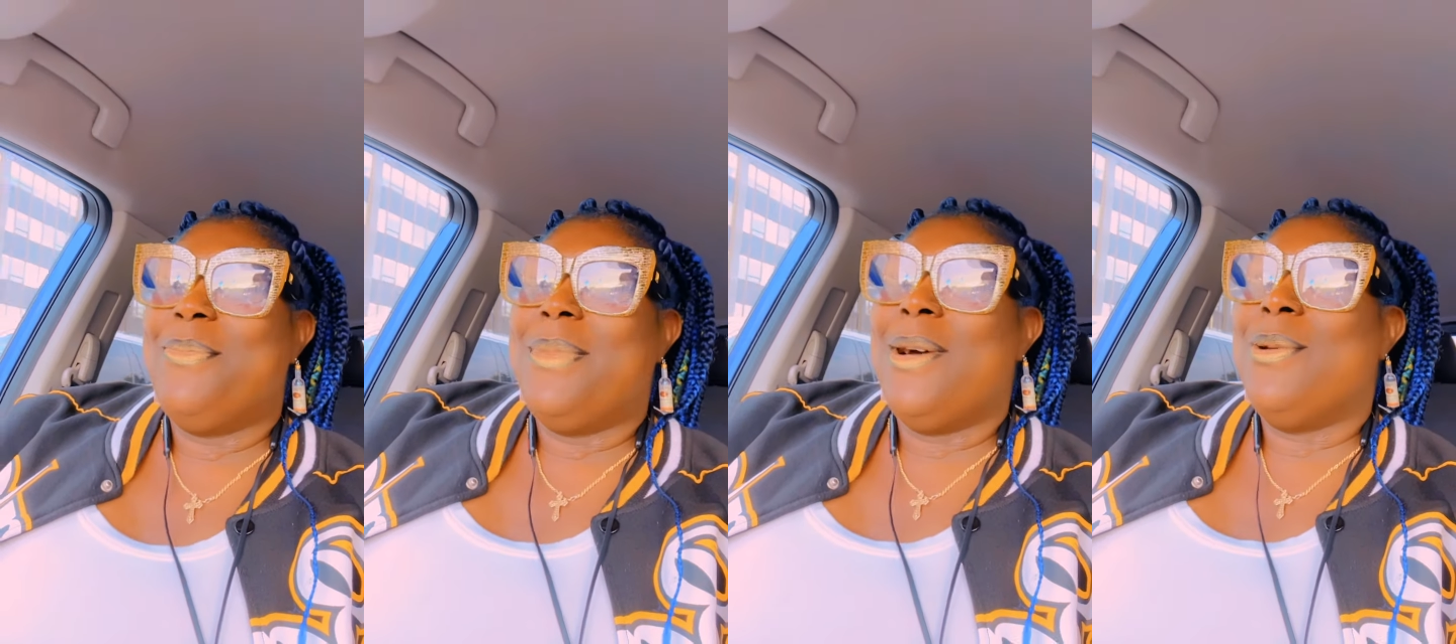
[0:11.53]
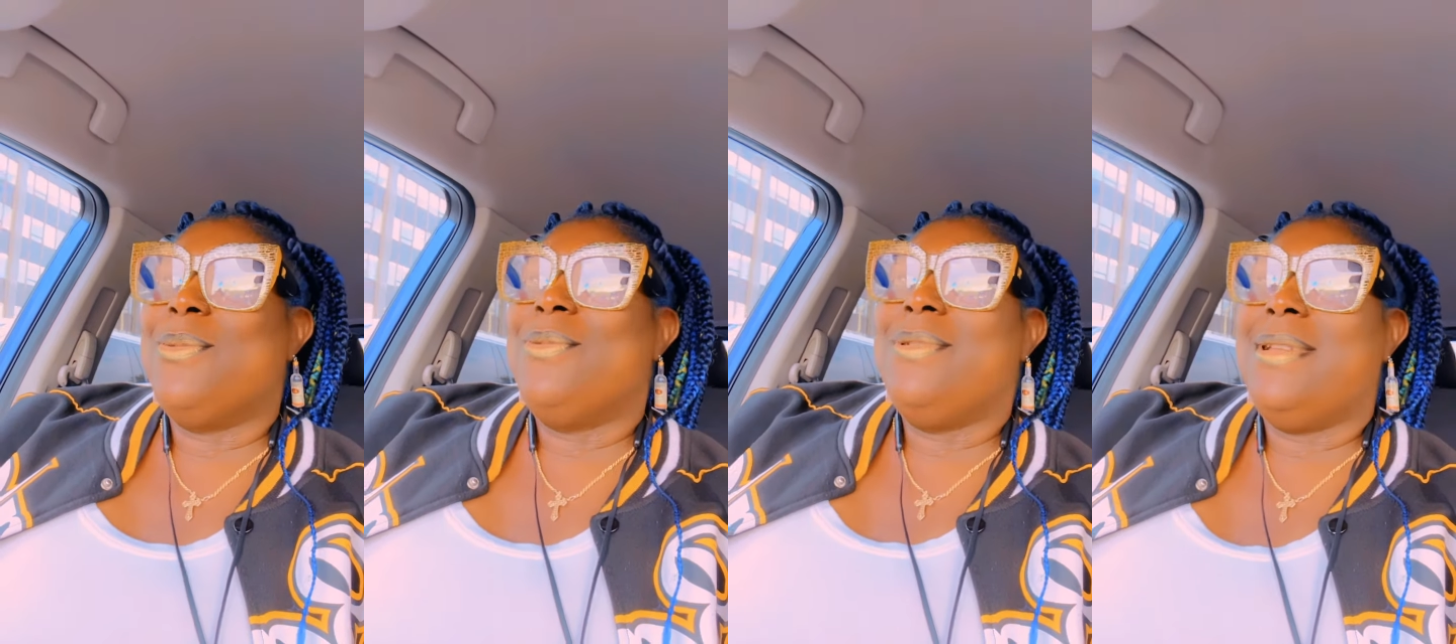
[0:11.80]

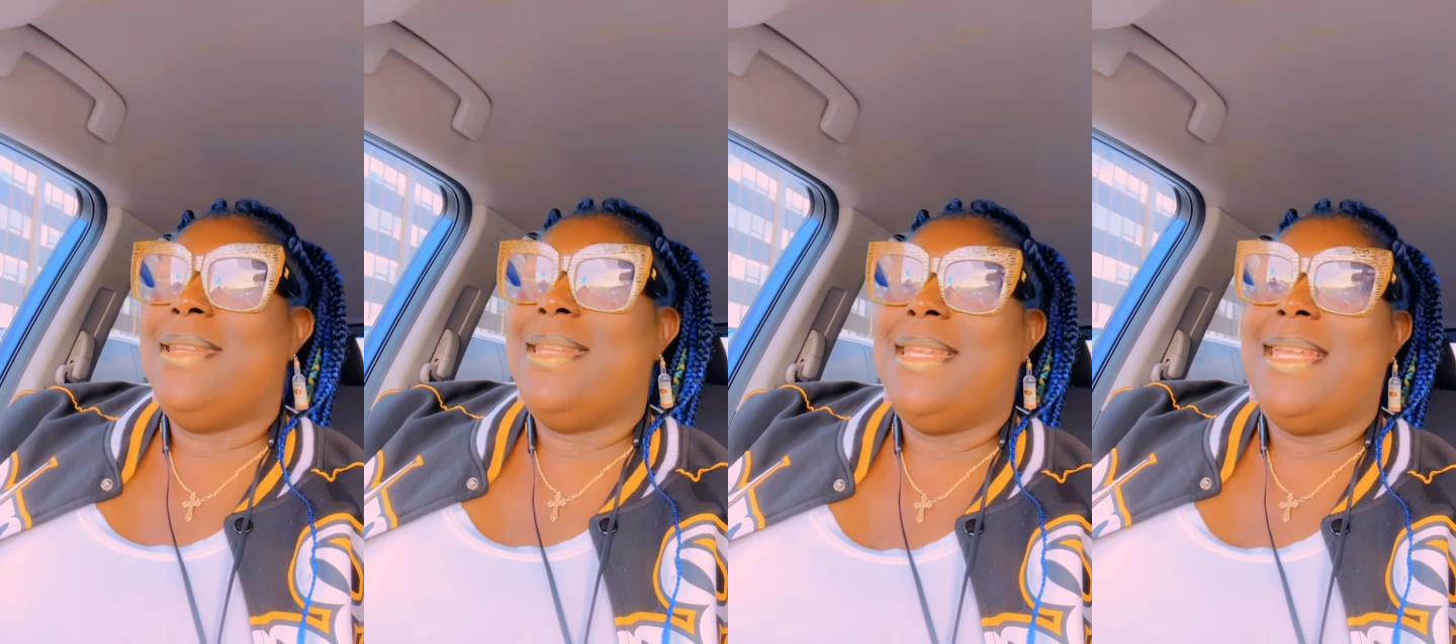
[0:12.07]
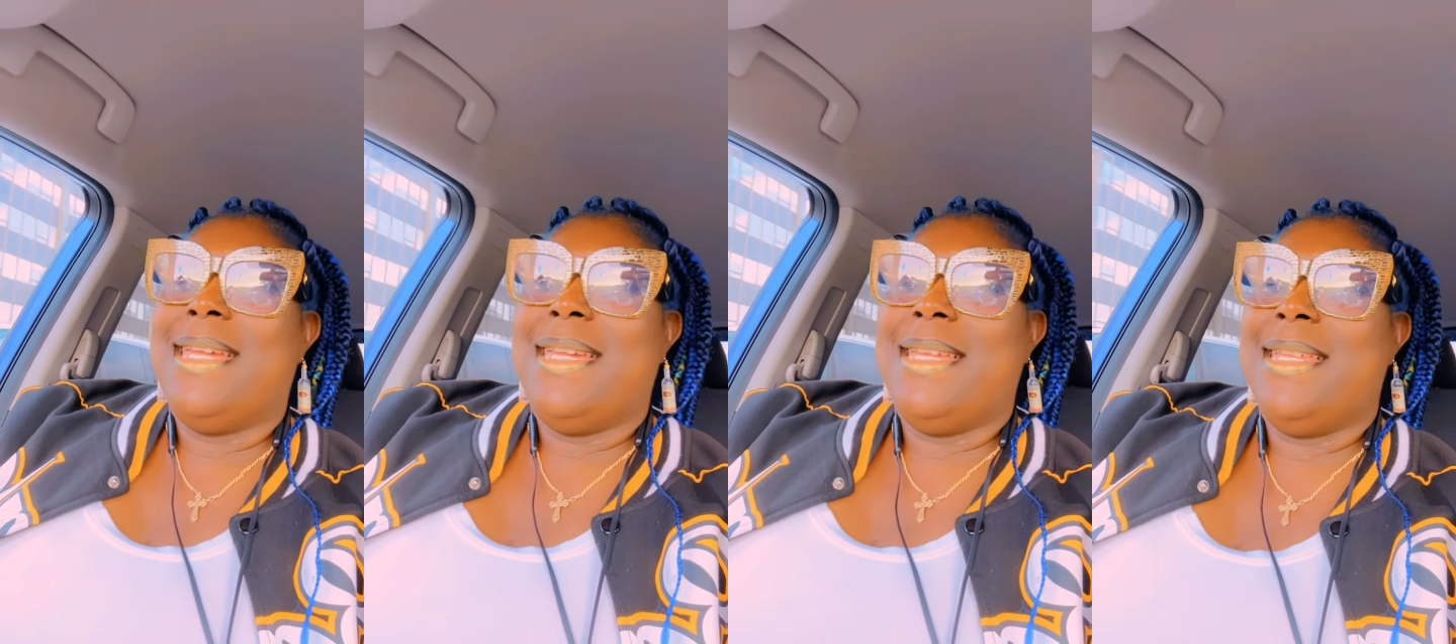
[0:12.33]

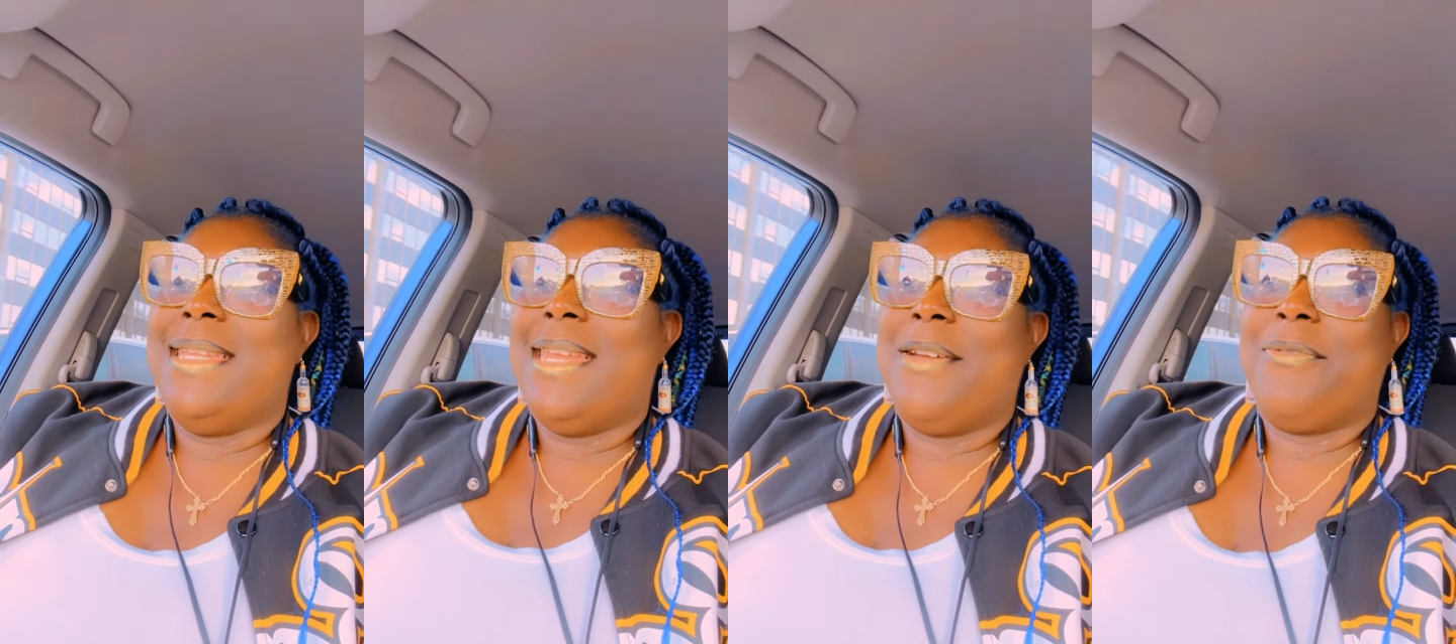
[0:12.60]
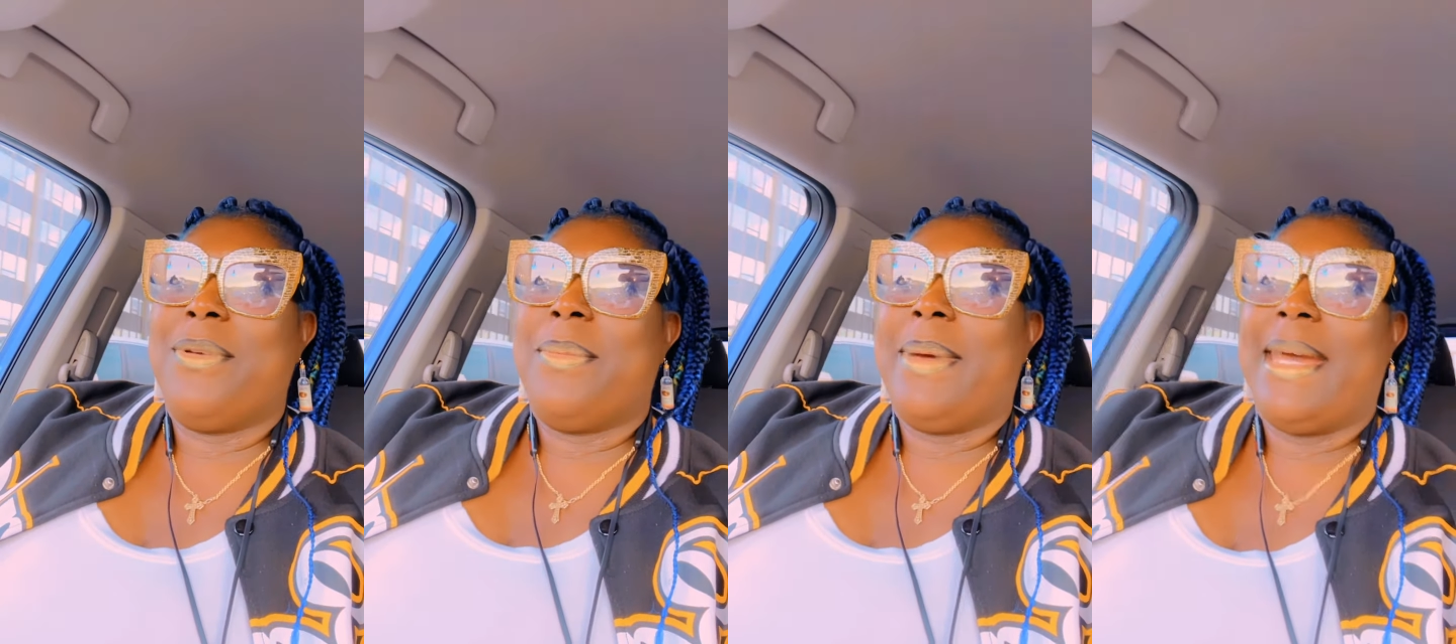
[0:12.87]
morning,
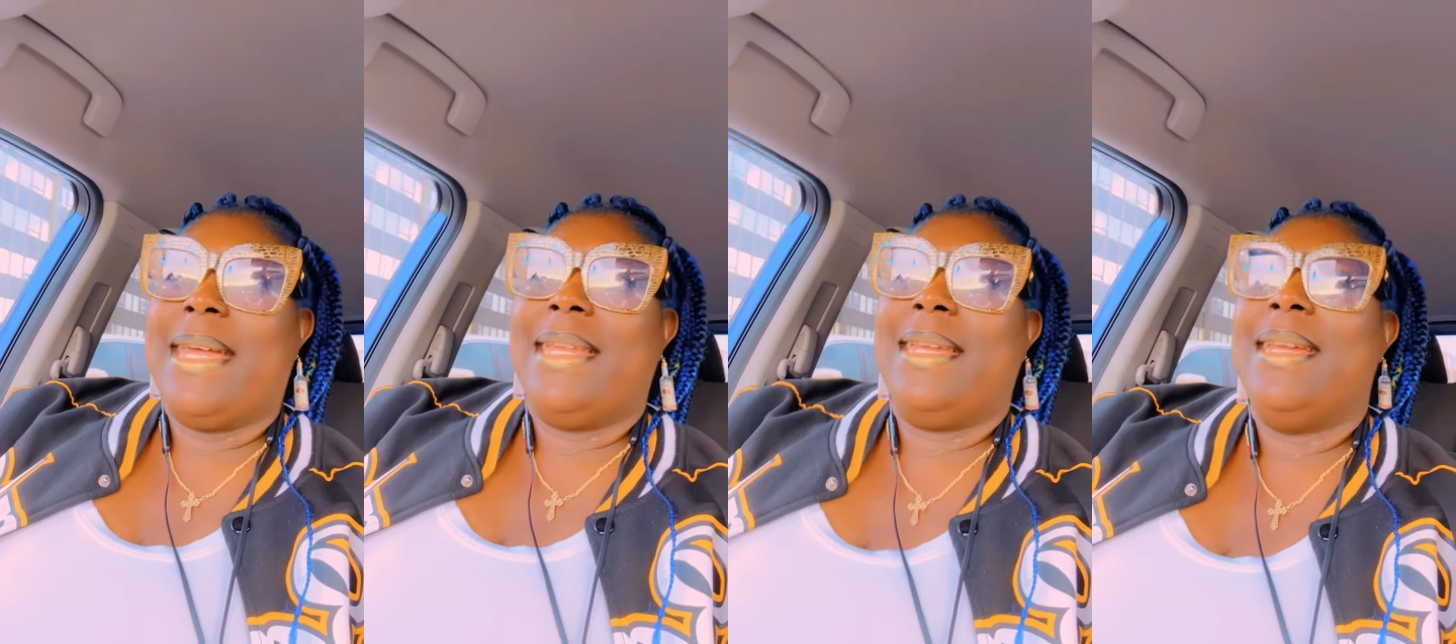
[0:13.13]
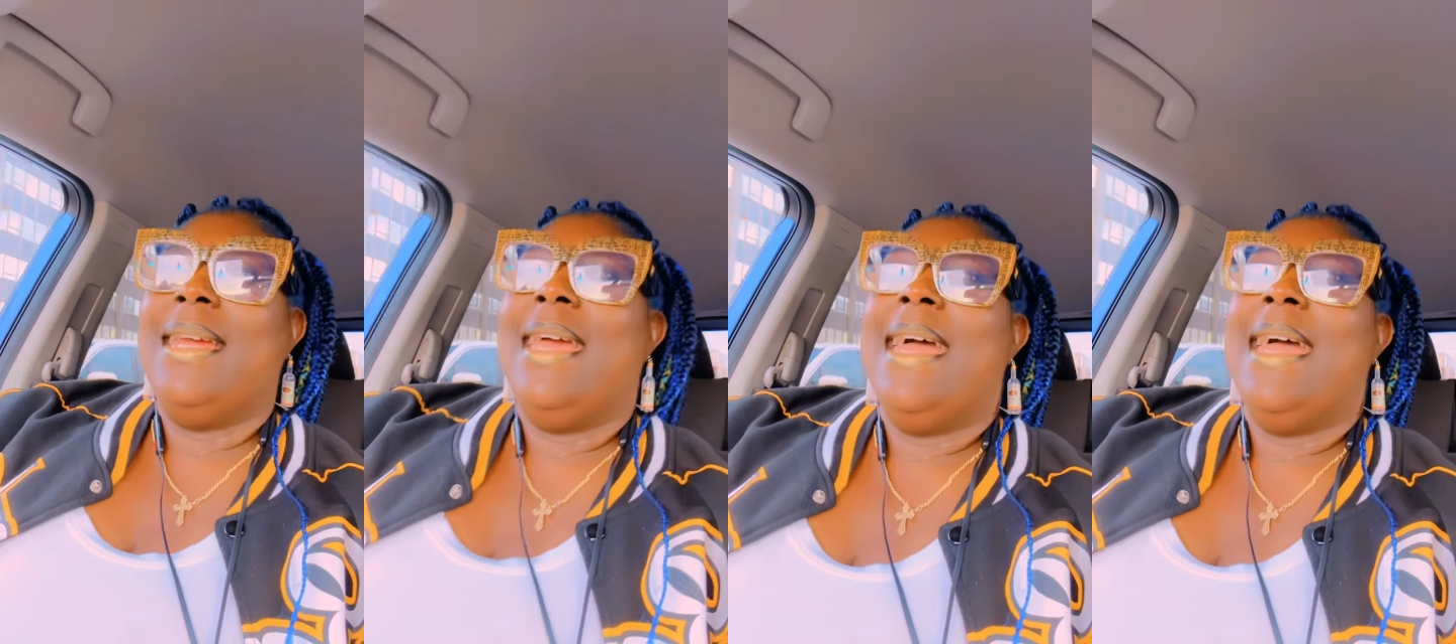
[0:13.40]
everybody.